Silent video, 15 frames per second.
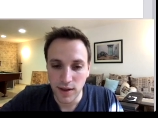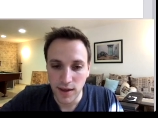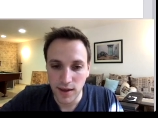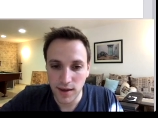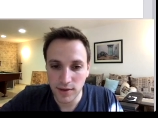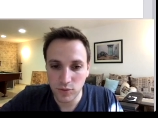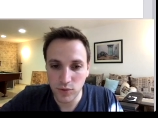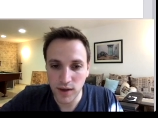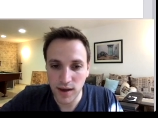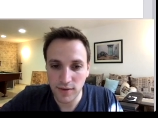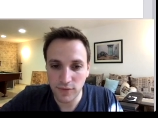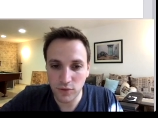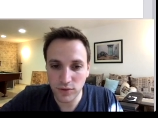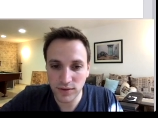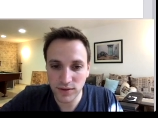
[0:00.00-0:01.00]
And we
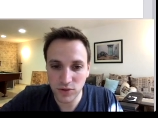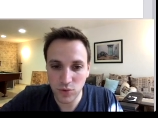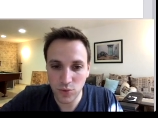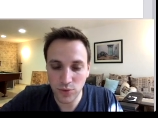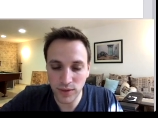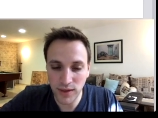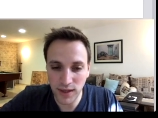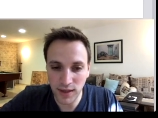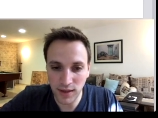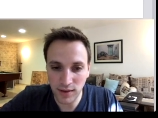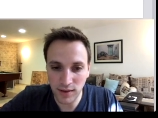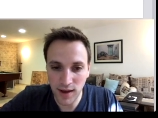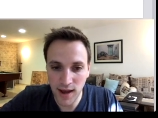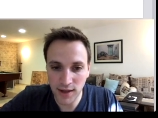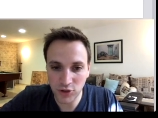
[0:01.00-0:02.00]
have also the
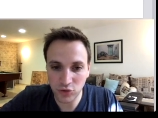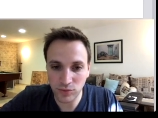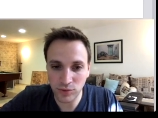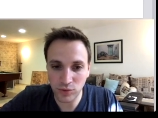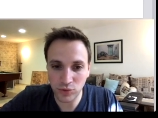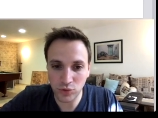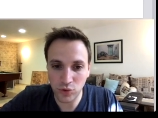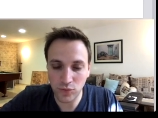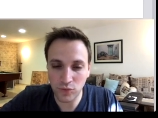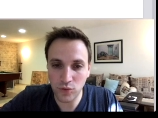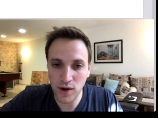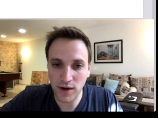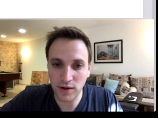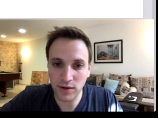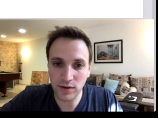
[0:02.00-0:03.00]
attribute of
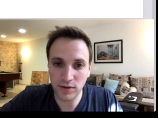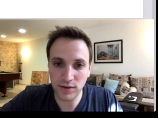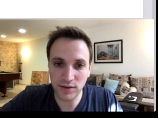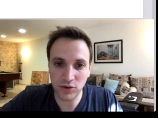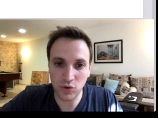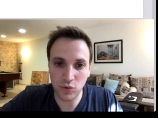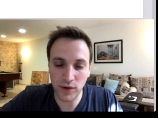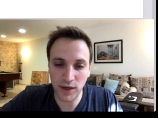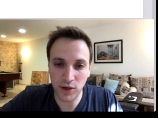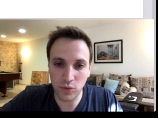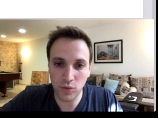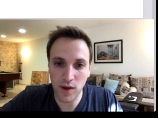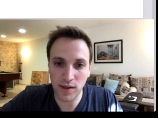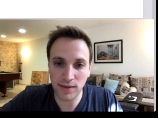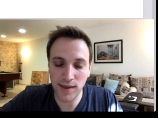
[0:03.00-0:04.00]
1, so we can
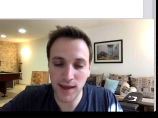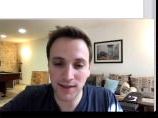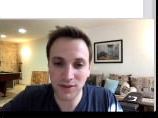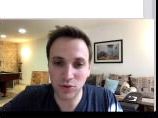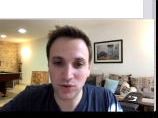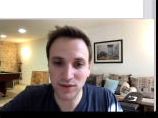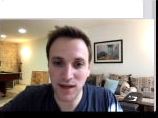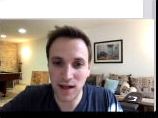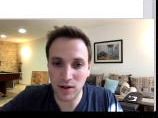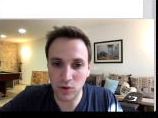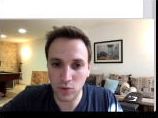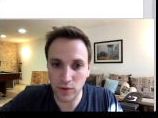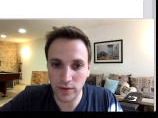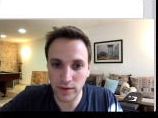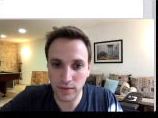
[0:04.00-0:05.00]
run Dijkstra's
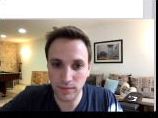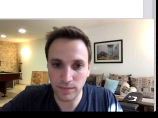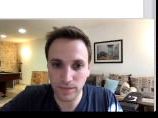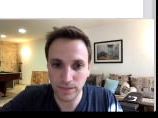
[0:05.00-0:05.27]
algorithm.